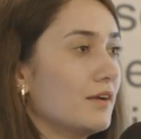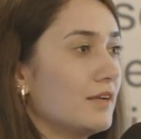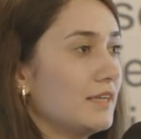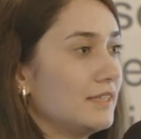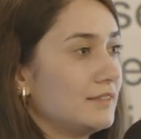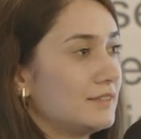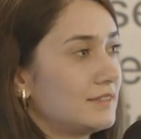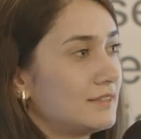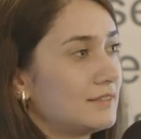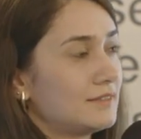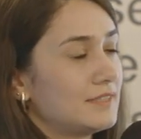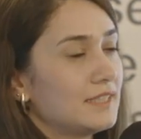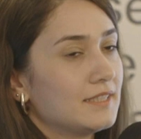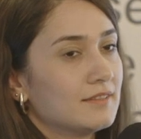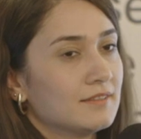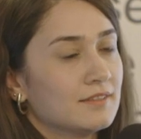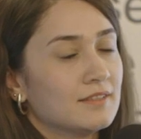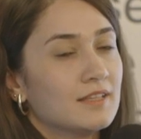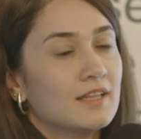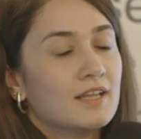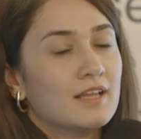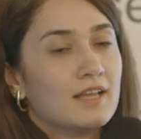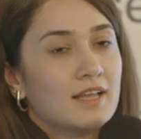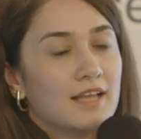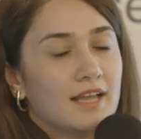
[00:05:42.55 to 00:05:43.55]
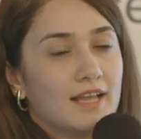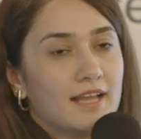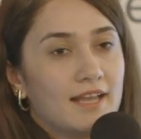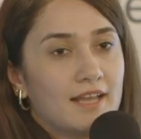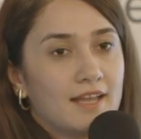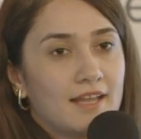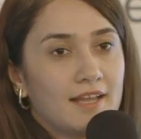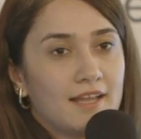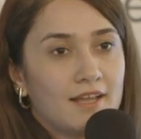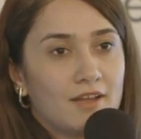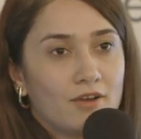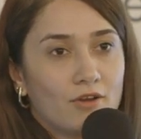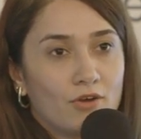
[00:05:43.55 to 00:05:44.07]
it's still
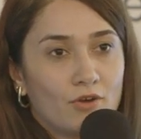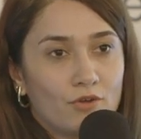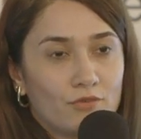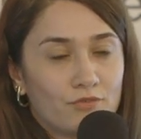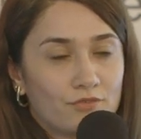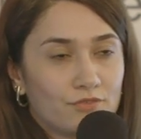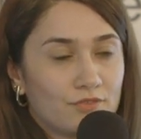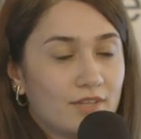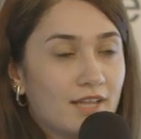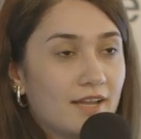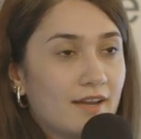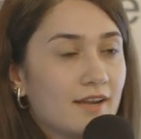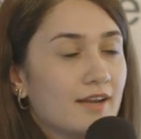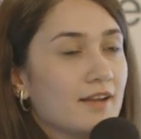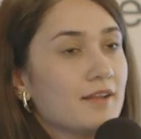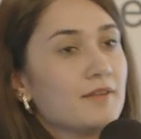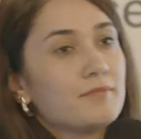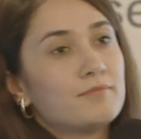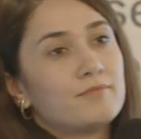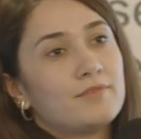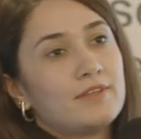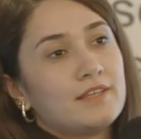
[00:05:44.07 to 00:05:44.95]
on there.